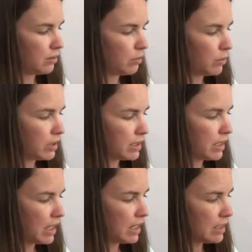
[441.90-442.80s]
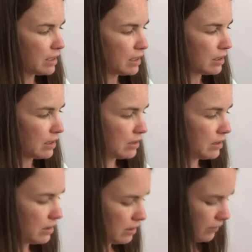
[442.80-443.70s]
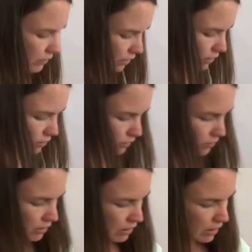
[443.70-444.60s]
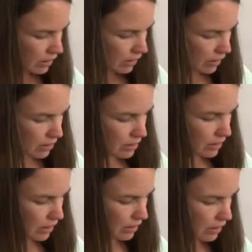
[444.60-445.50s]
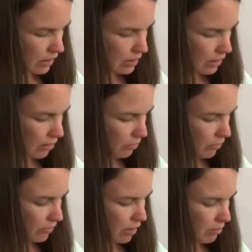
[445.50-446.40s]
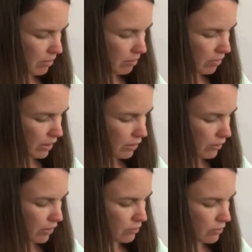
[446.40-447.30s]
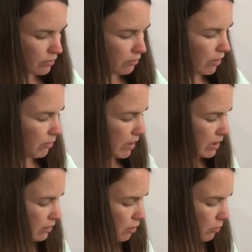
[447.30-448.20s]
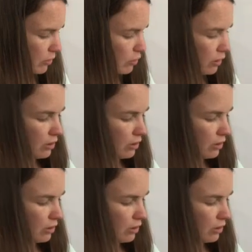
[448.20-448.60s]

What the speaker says: put a dot, glue, and I could stand these up around my playground or around my sculpture.